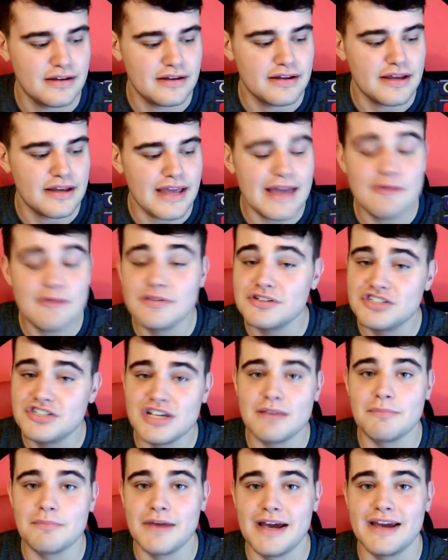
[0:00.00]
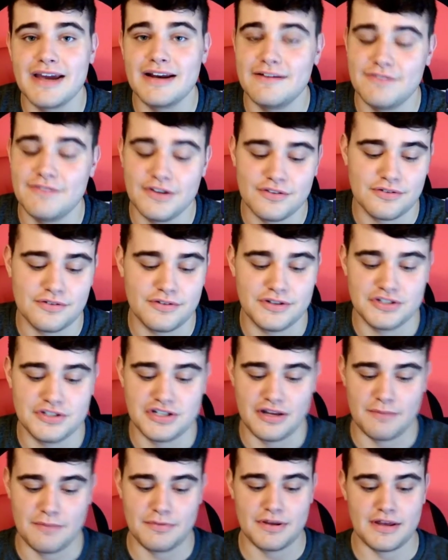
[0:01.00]
It was a cheap mic and it feels really
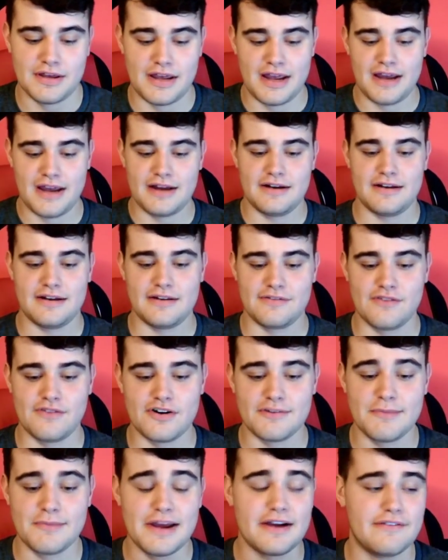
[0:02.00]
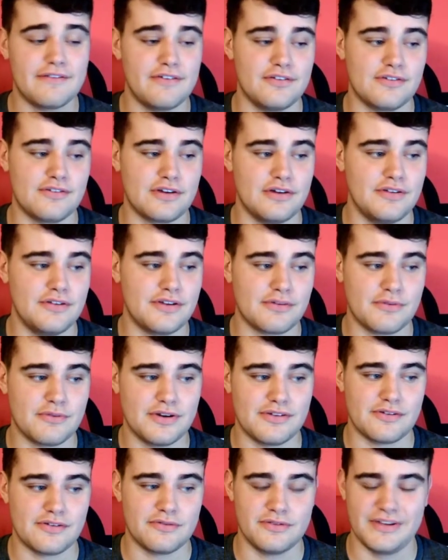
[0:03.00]
cheap. And as far as microphones go, this one
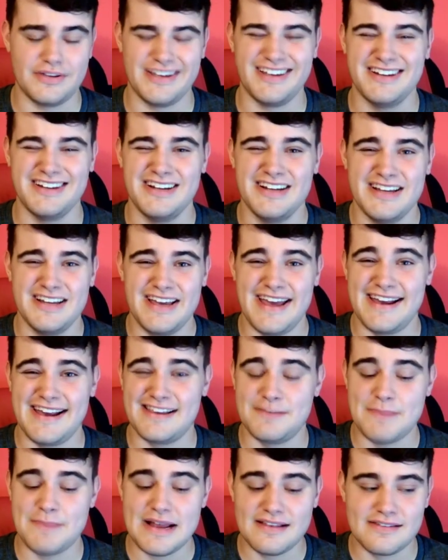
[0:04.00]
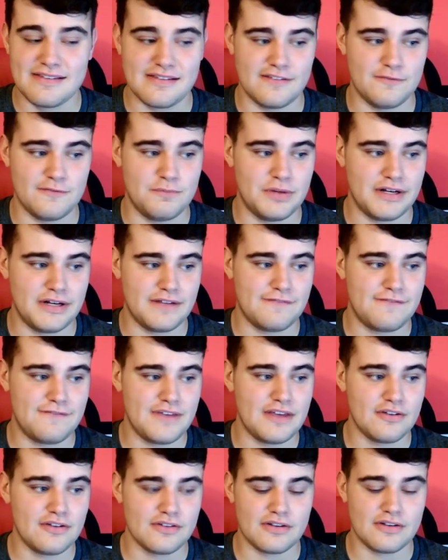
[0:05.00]
isn't really expensive, but it
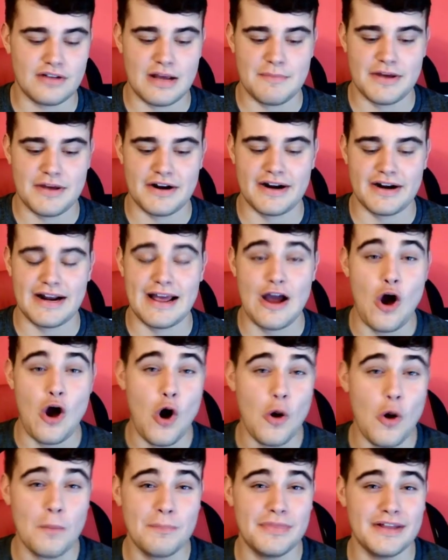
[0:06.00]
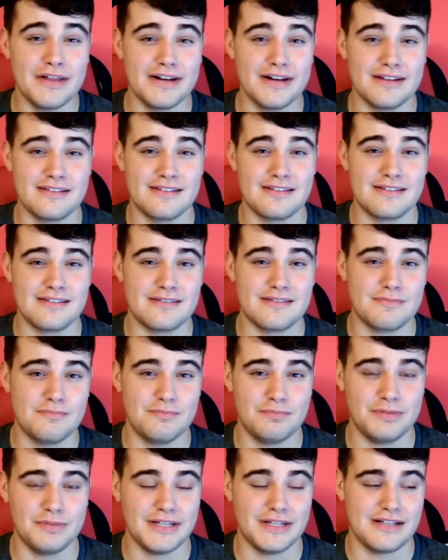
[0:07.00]
feels a lot better. And I hope that it
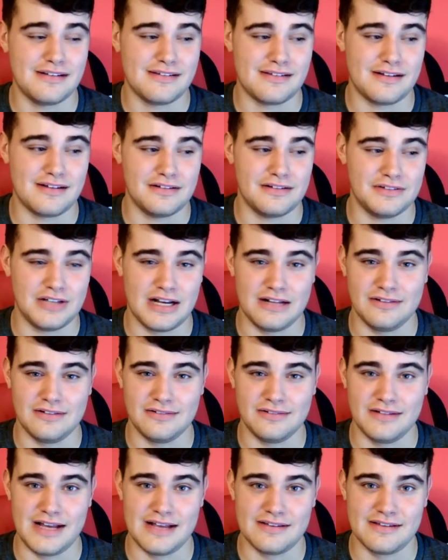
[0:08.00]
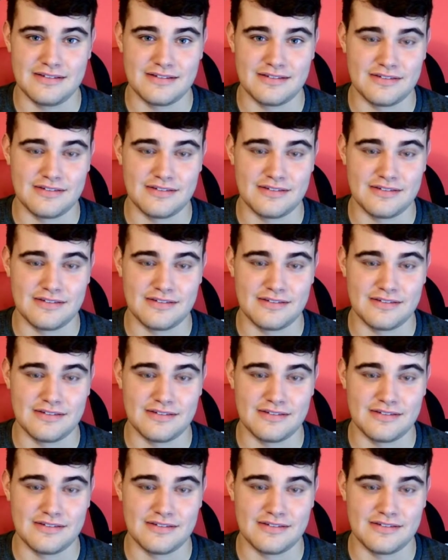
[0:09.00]
splits a lot less.